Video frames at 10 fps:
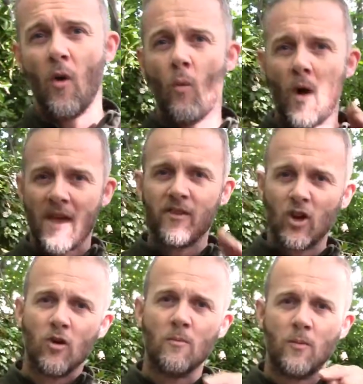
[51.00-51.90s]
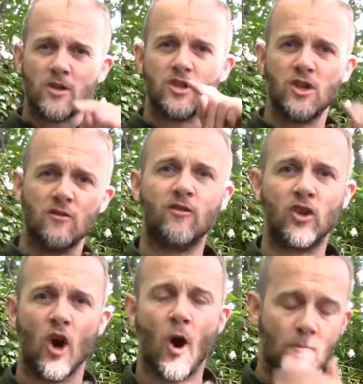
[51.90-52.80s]
Whatever compass you've
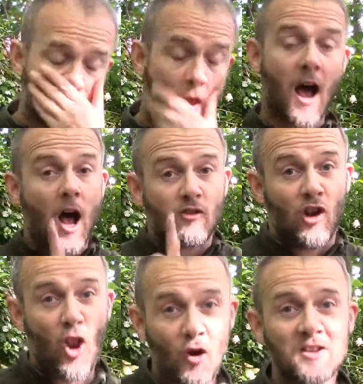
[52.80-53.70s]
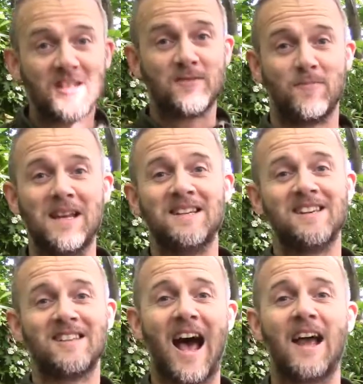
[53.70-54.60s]
got, as long as it's been
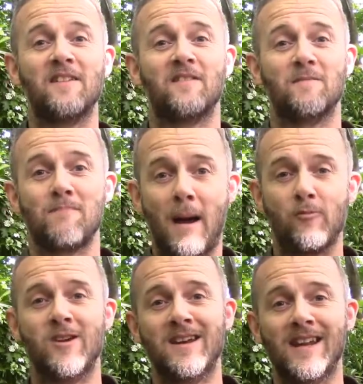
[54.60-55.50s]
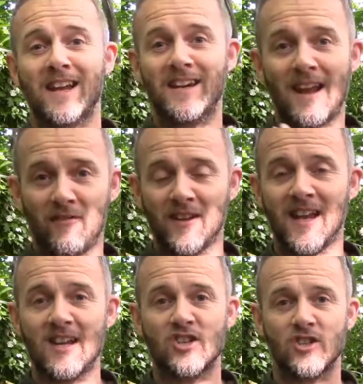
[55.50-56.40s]
designed for map reading and
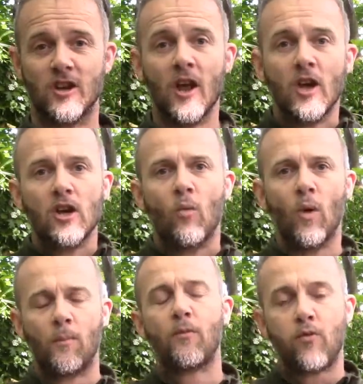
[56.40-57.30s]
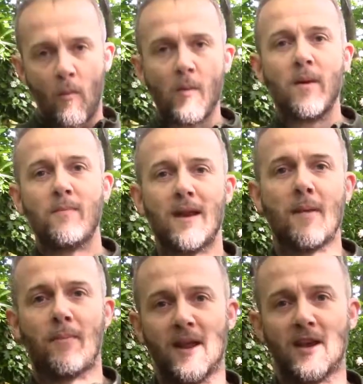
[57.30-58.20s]
navigation, will probably be
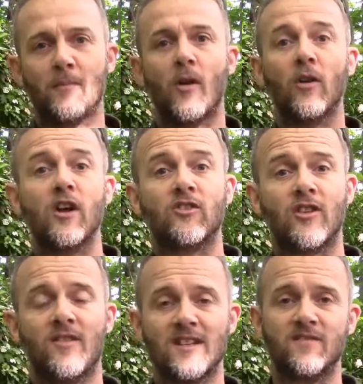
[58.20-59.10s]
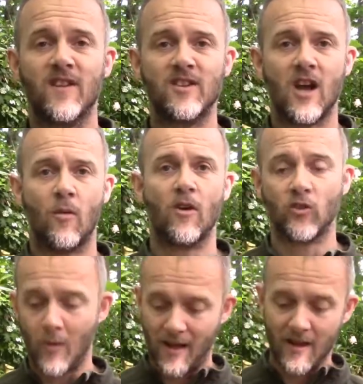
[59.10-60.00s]
applicable to this video
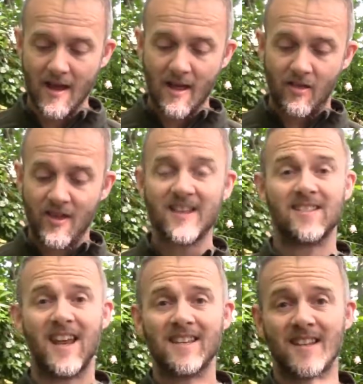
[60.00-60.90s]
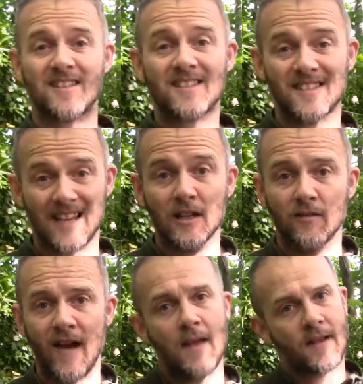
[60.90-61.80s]
as well. This is a
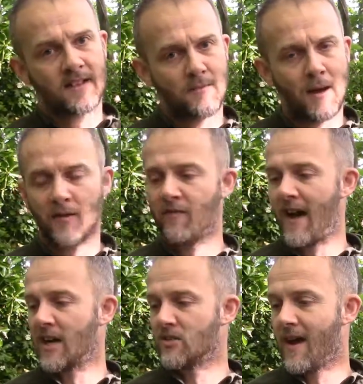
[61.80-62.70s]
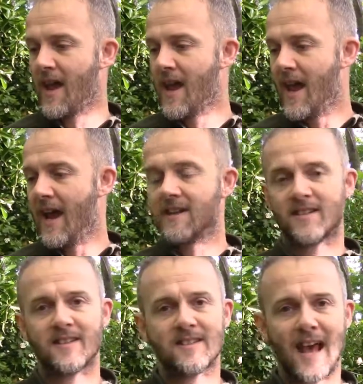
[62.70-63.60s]
Silva, that's the manufacturer. It's
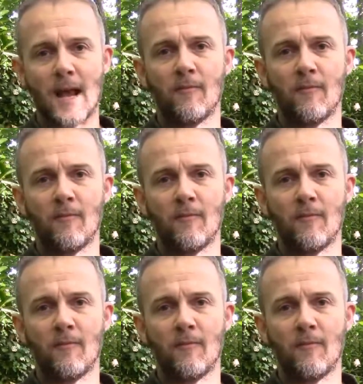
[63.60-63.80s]
a type